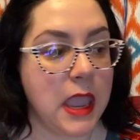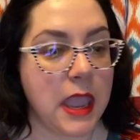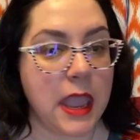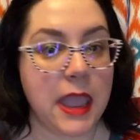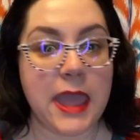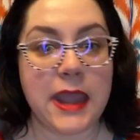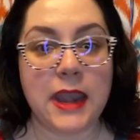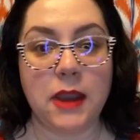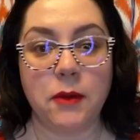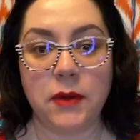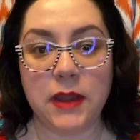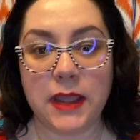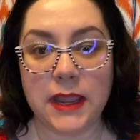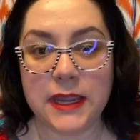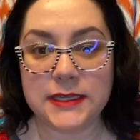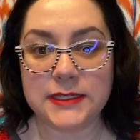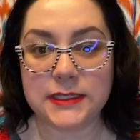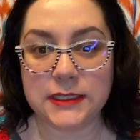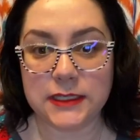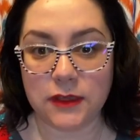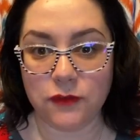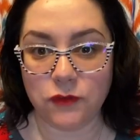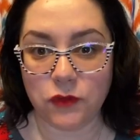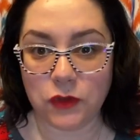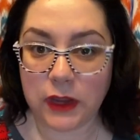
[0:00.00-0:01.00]
And I would hate to
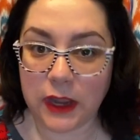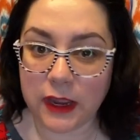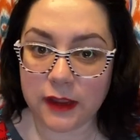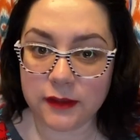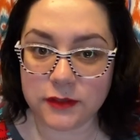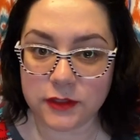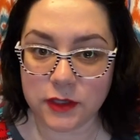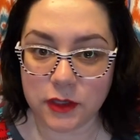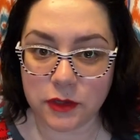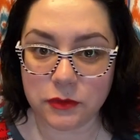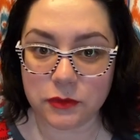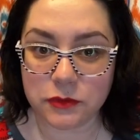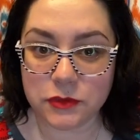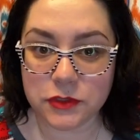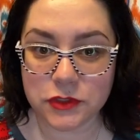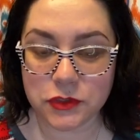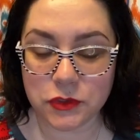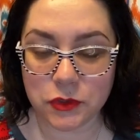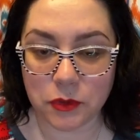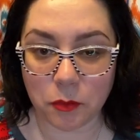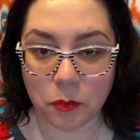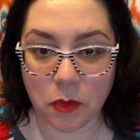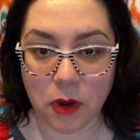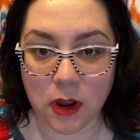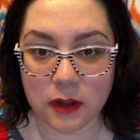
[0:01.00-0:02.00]
give you guys codes to
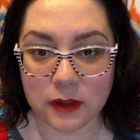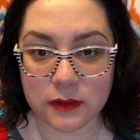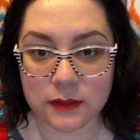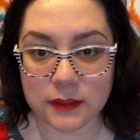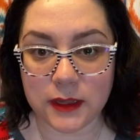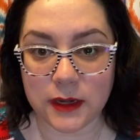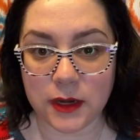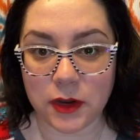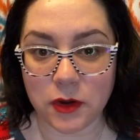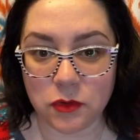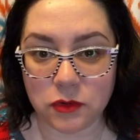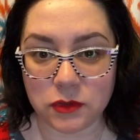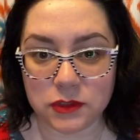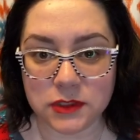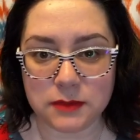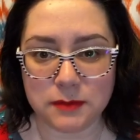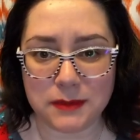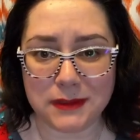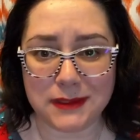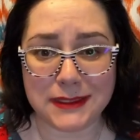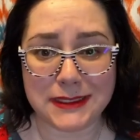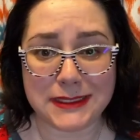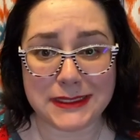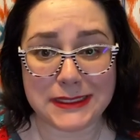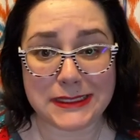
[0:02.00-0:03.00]
a product that I
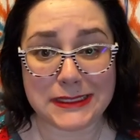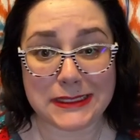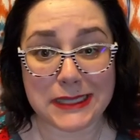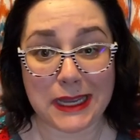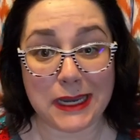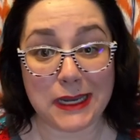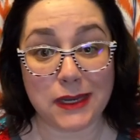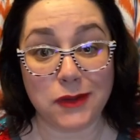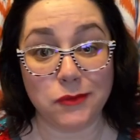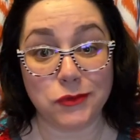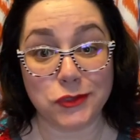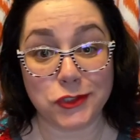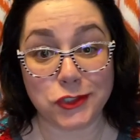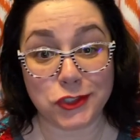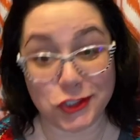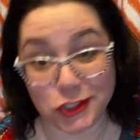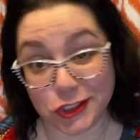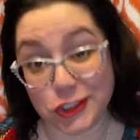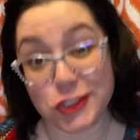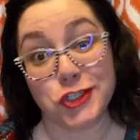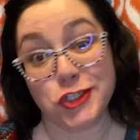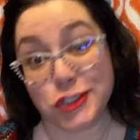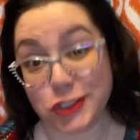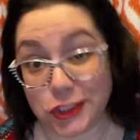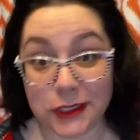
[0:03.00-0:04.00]
ultimately decided was just
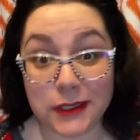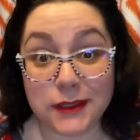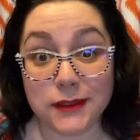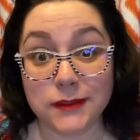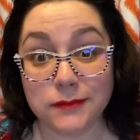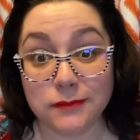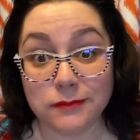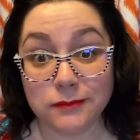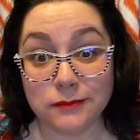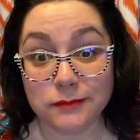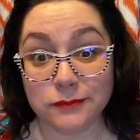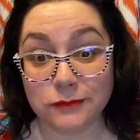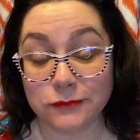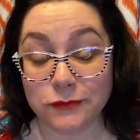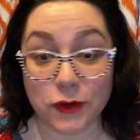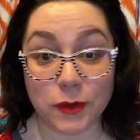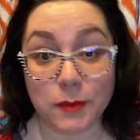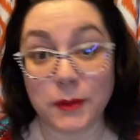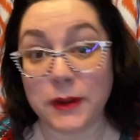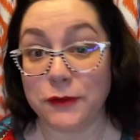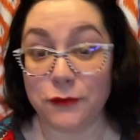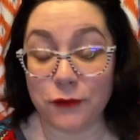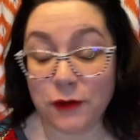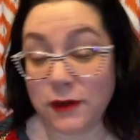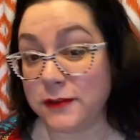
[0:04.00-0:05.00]
shit for
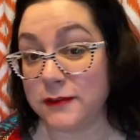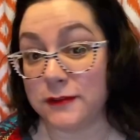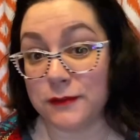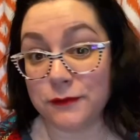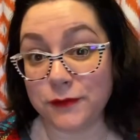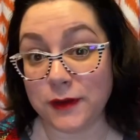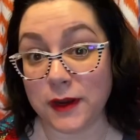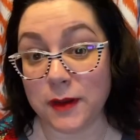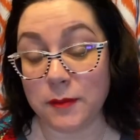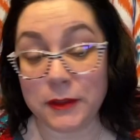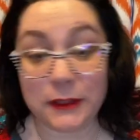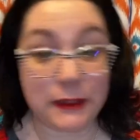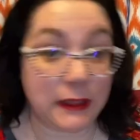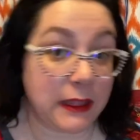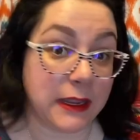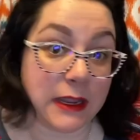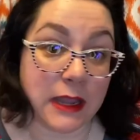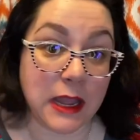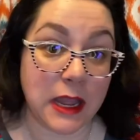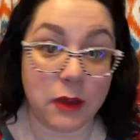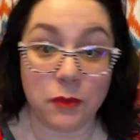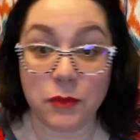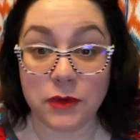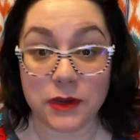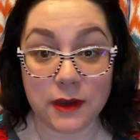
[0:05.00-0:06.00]
my friends and family. Like,
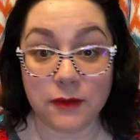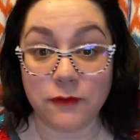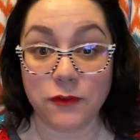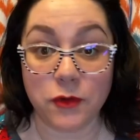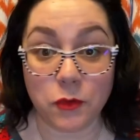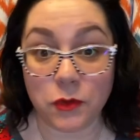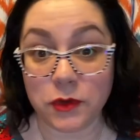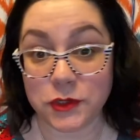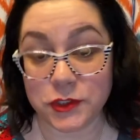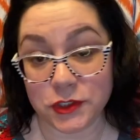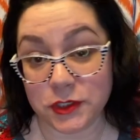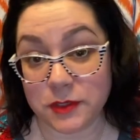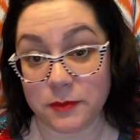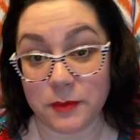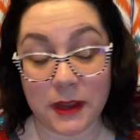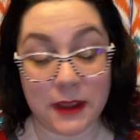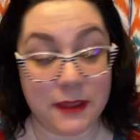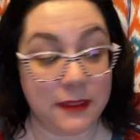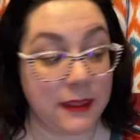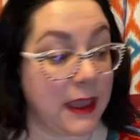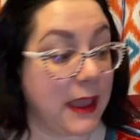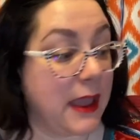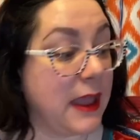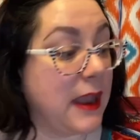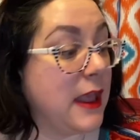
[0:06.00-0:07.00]
I would never want you to buy
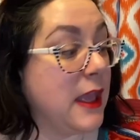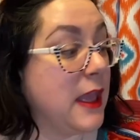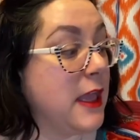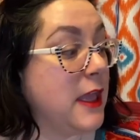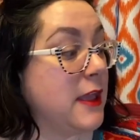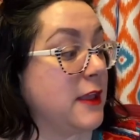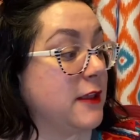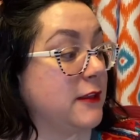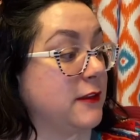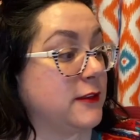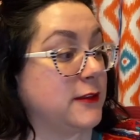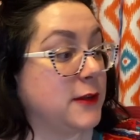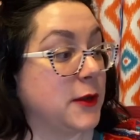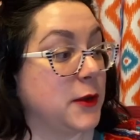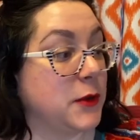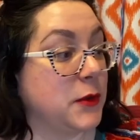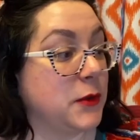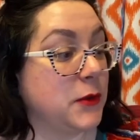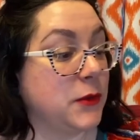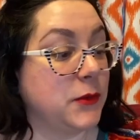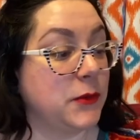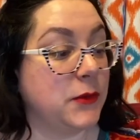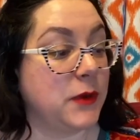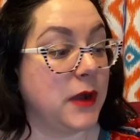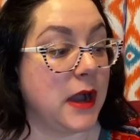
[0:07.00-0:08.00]
that.
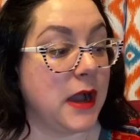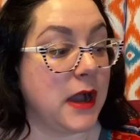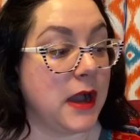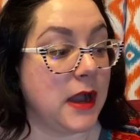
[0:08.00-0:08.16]
So